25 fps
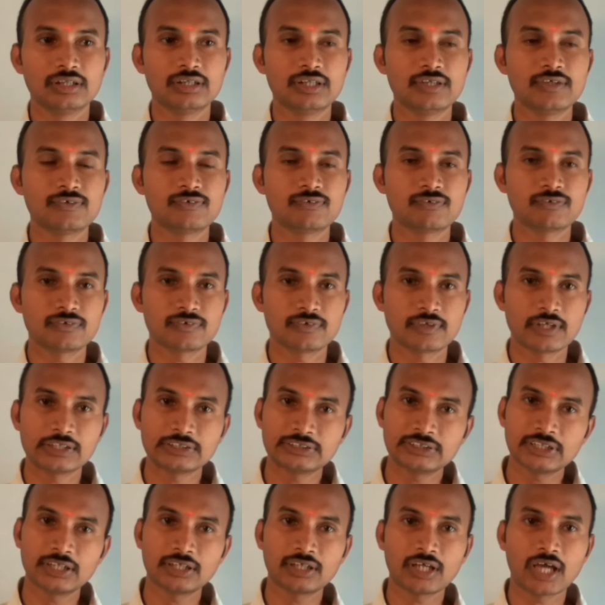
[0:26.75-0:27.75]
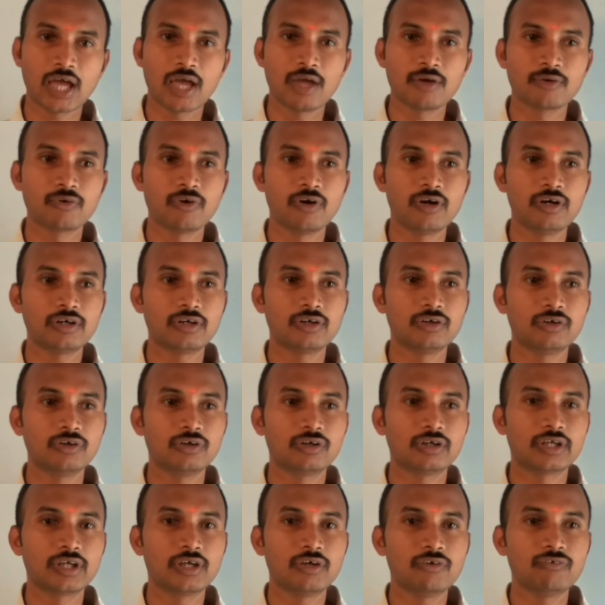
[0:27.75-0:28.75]
This session I am going
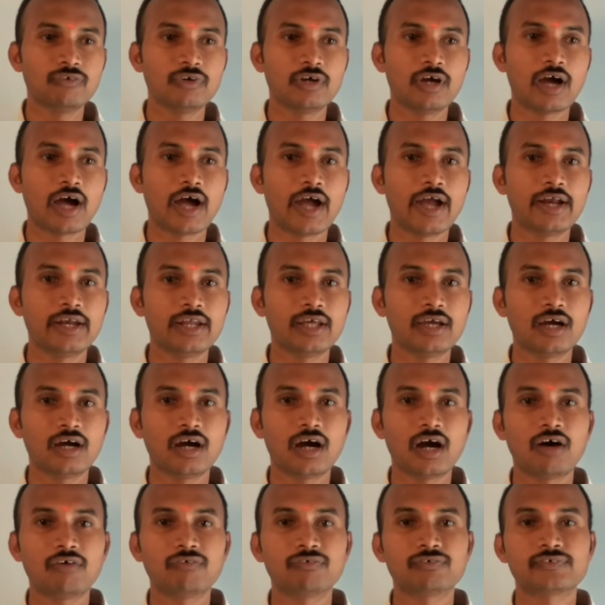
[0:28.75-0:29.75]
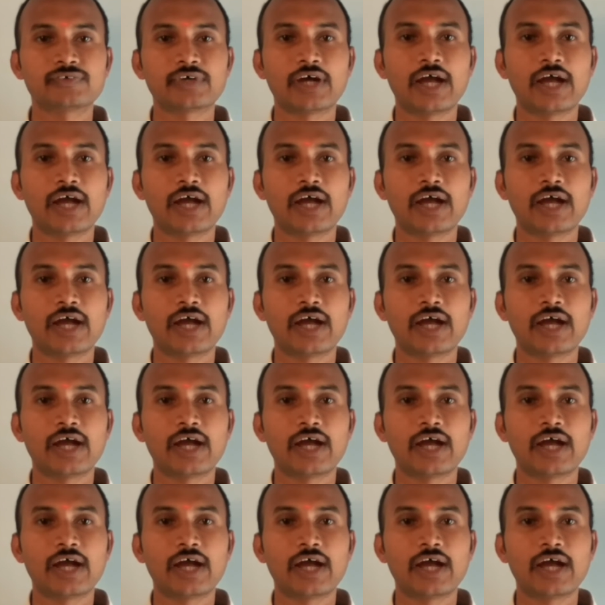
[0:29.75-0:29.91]
to give you an idea of